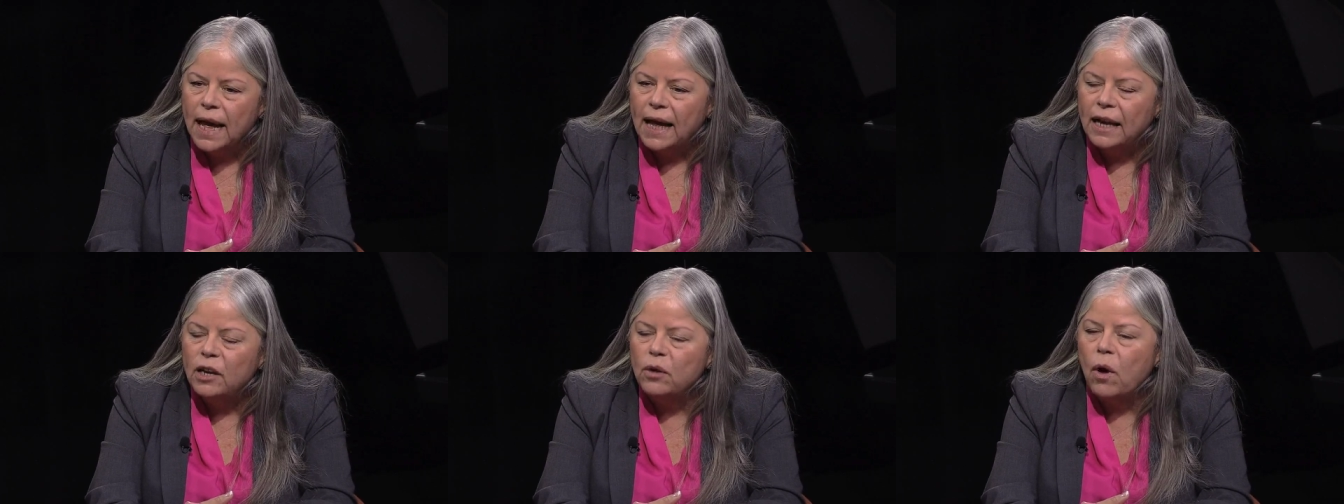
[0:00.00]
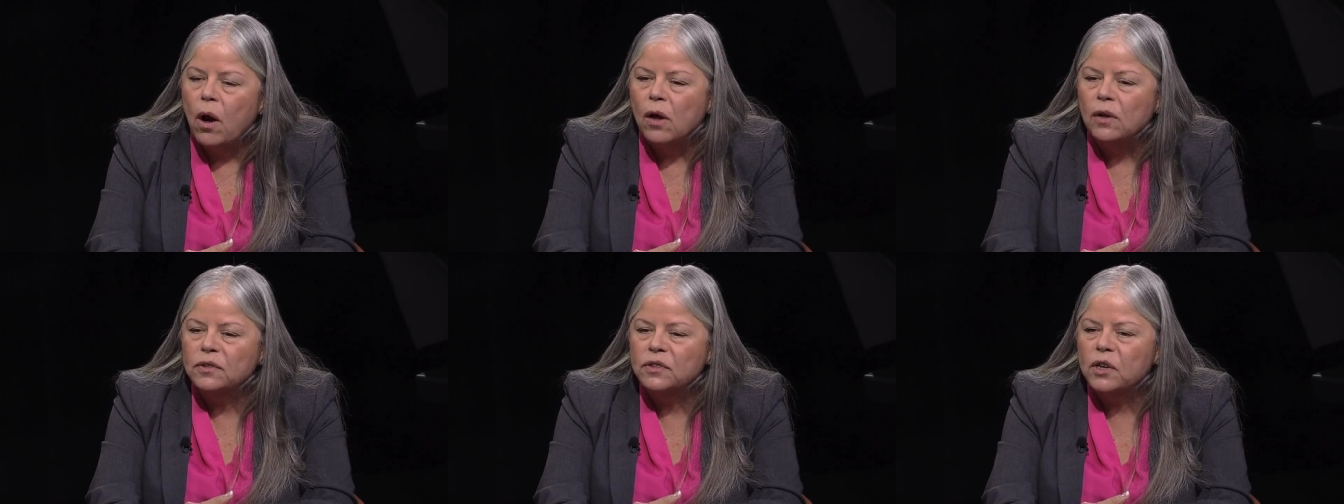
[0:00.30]
and you
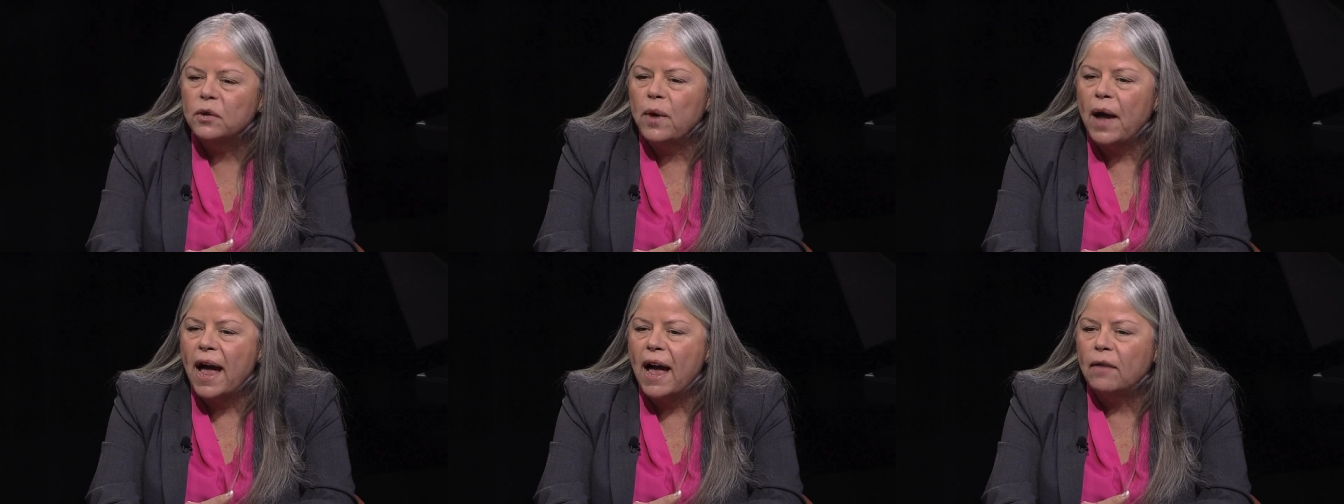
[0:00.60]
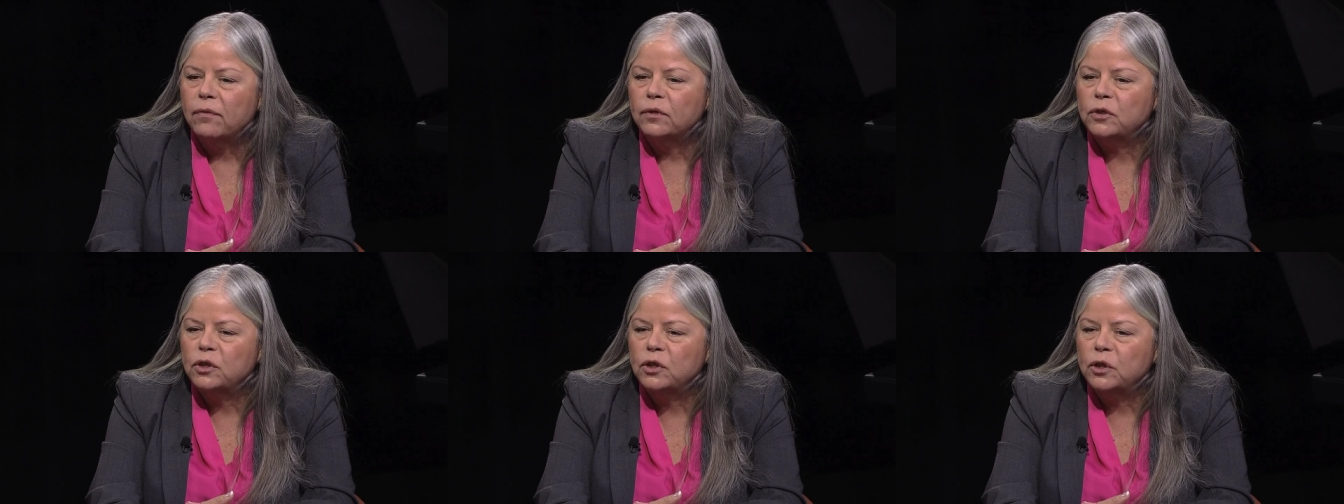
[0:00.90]
also
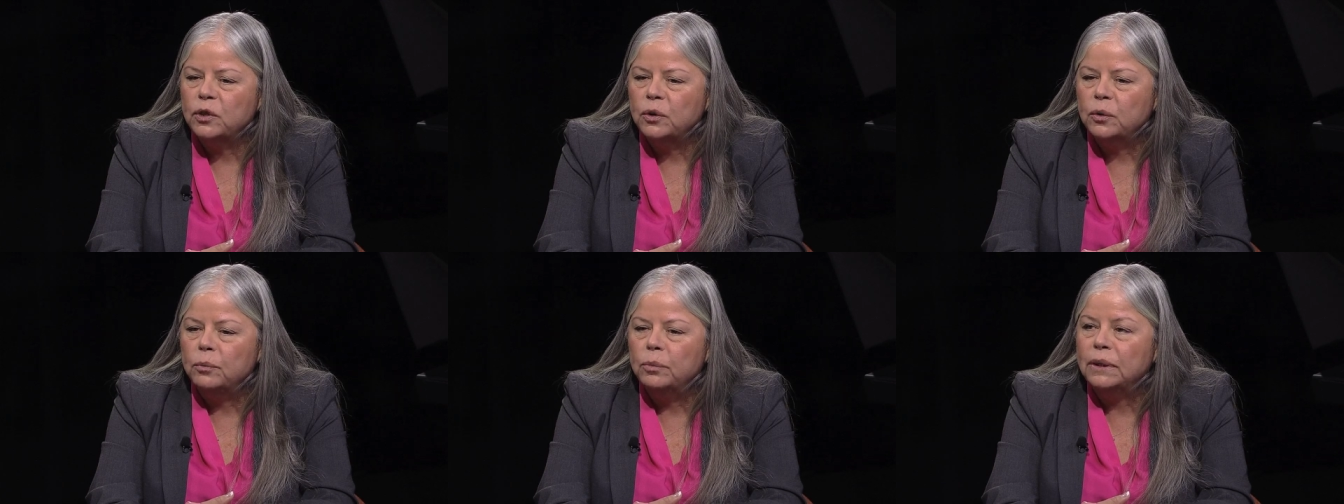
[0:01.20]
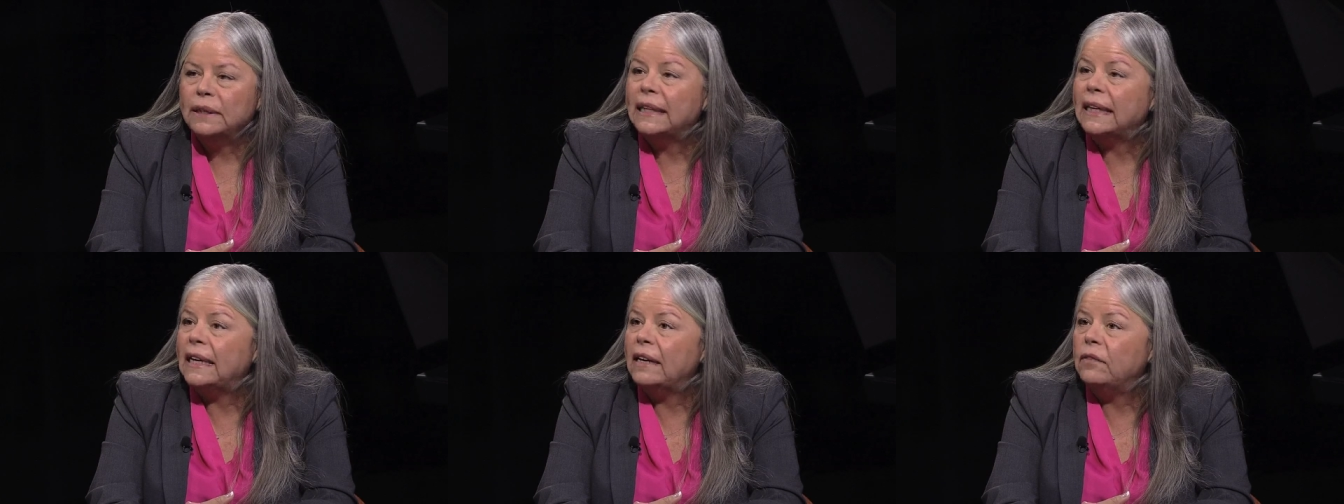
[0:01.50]
have to
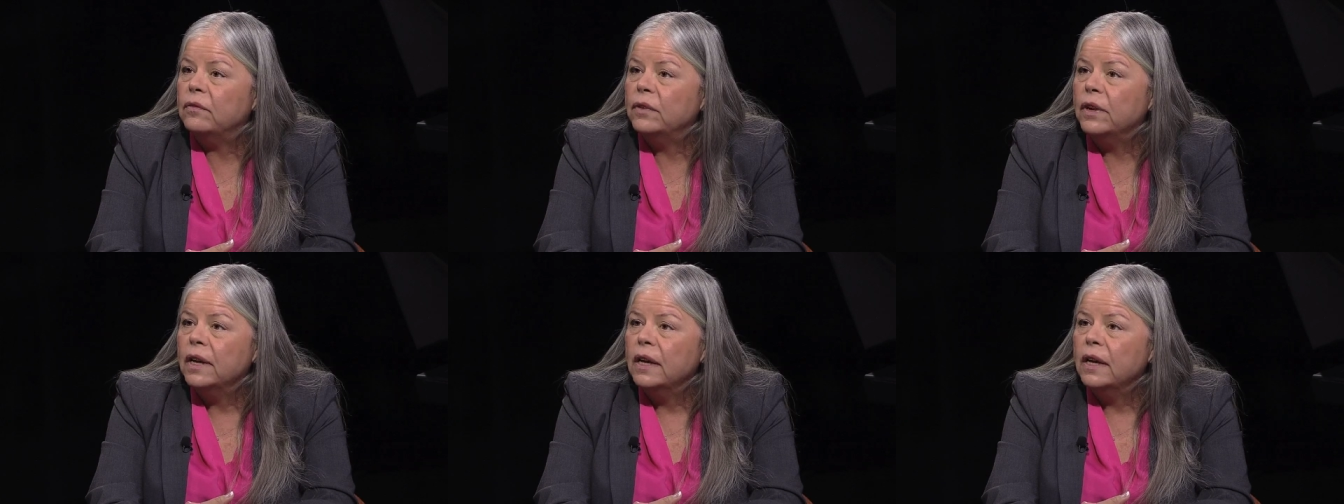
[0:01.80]
believe